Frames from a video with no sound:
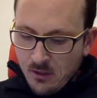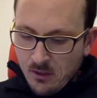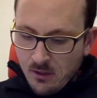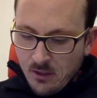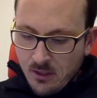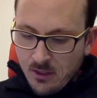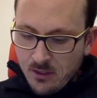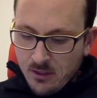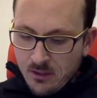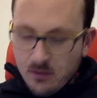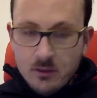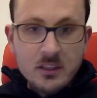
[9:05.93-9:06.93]
I
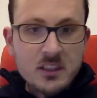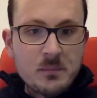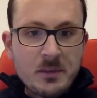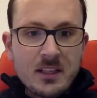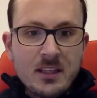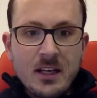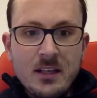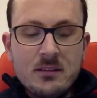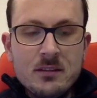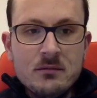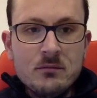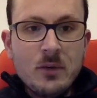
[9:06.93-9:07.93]
did not expect that.
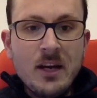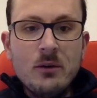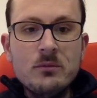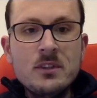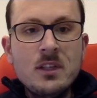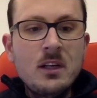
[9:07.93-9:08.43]
Wow.